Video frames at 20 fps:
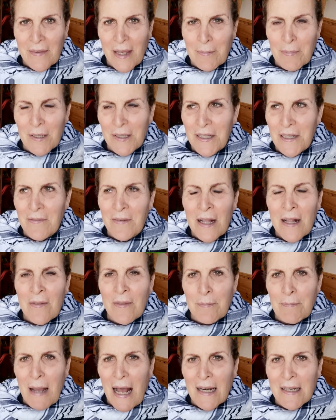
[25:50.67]
They
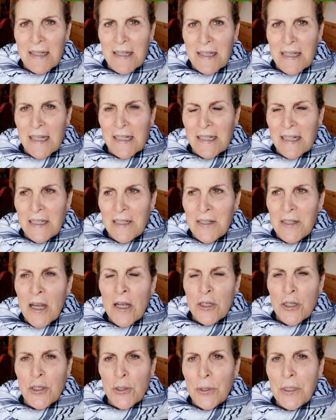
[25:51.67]
believe that
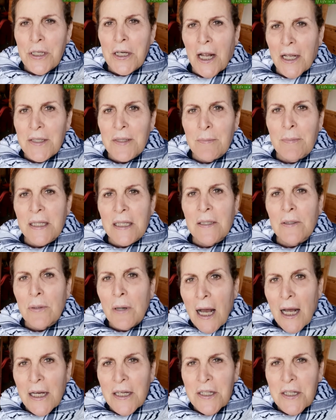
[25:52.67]
Palestinians should just be
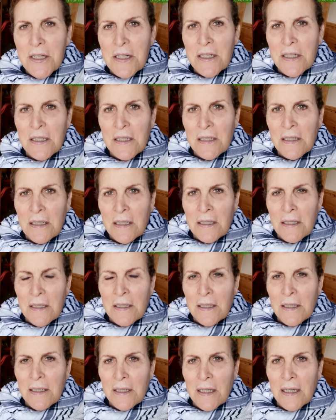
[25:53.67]
crushed.
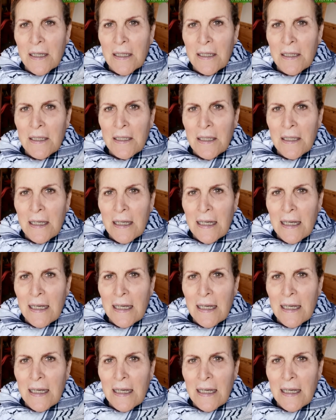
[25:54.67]
Yeah.